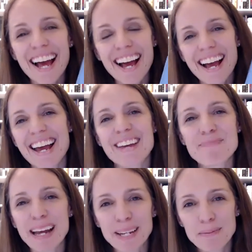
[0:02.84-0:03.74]
Hi,
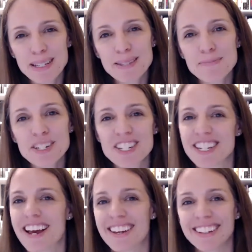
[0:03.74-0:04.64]
my name is
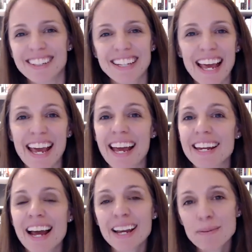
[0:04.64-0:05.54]
Michelle,
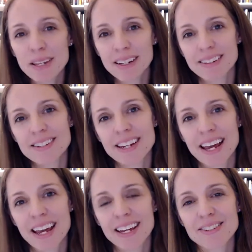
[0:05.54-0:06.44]
and I am here
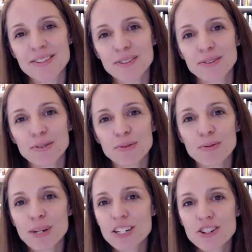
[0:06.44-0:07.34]
today to
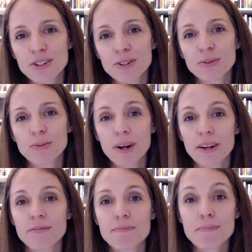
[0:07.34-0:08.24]
read you one
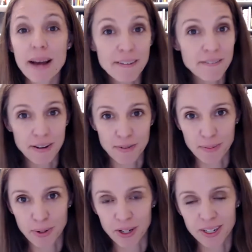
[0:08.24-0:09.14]
of my
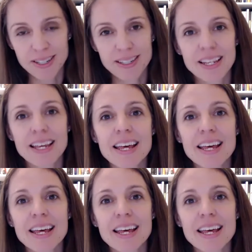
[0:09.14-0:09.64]
favorite books